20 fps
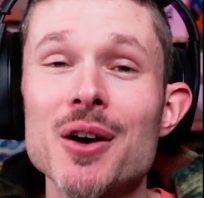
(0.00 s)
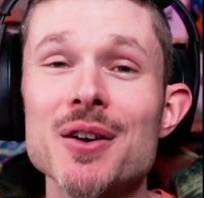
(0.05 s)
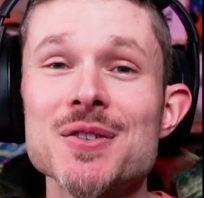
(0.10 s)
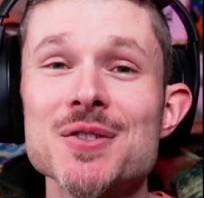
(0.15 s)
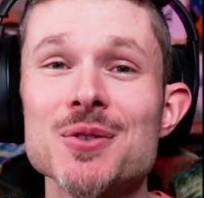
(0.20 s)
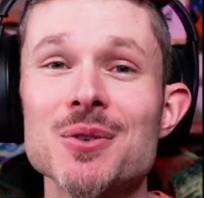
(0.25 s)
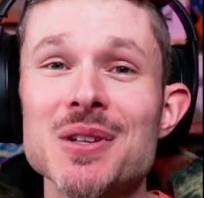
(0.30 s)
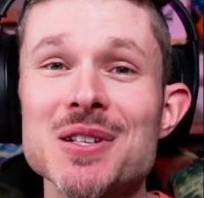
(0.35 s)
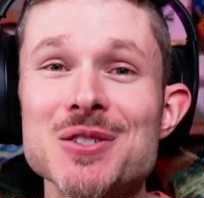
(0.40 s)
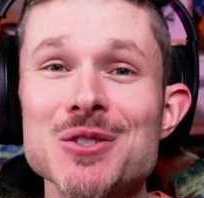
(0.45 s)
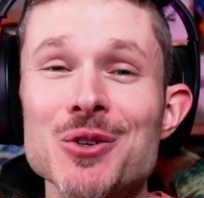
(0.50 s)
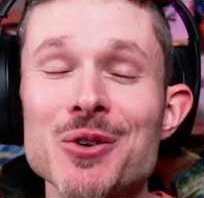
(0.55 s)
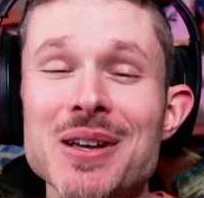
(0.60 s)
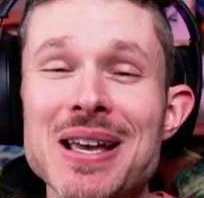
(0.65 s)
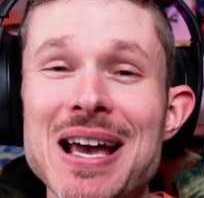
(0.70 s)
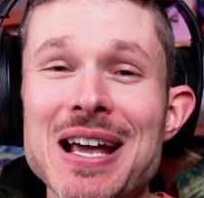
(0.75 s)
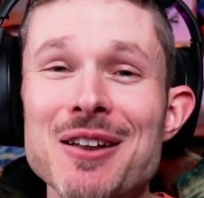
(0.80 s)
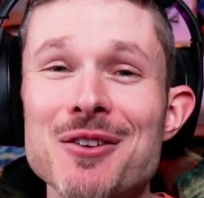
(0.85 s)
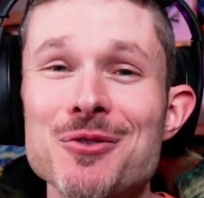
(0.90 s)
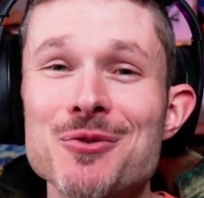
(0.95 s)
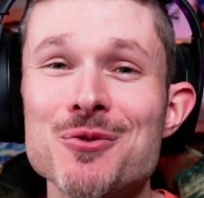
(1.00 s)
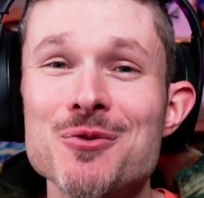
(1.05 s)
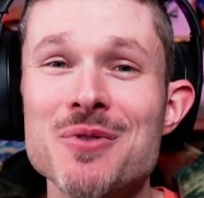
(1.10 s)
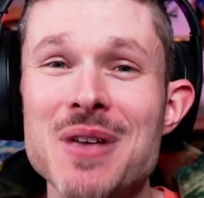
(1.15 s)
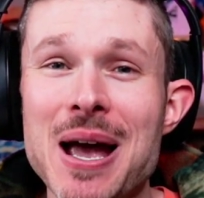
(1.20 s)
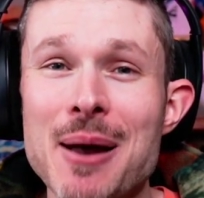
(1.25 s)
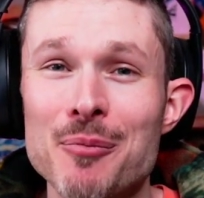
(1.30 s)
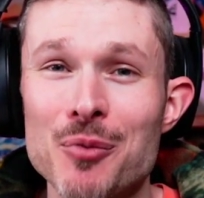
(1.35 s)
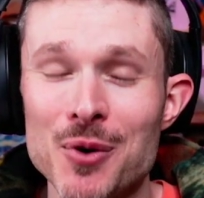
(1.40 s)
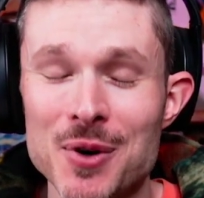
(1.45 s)
So let's look at it through
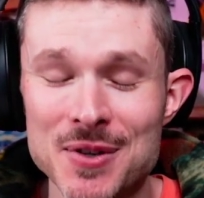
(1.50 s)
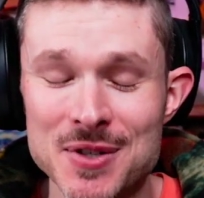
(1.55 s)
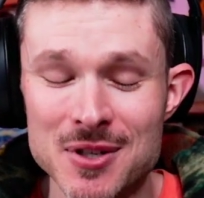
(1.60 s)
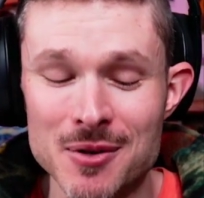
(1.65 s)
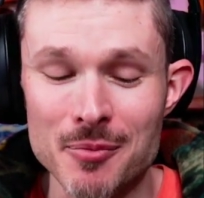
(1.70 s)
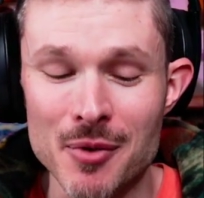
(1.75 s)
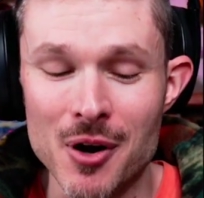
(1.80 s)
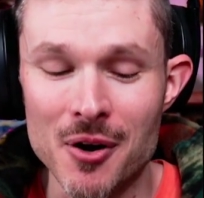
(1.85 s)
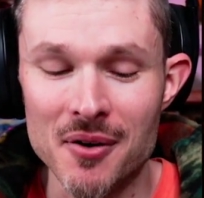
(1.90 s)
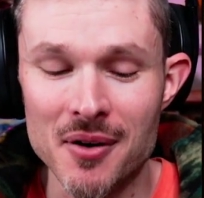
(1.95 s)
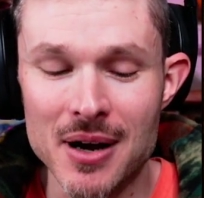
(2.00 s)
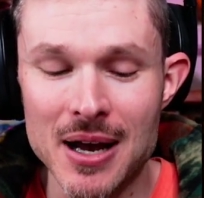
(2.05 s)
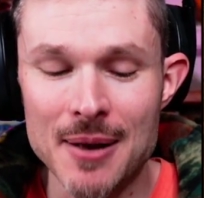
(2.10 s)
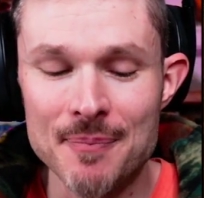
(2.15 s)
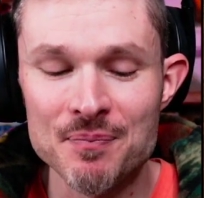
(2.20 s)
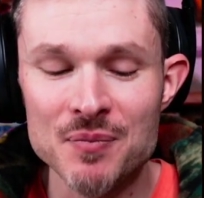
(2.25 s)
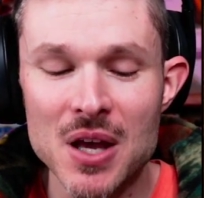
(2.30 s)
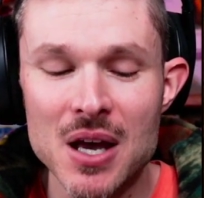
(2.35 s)
that prism, all right?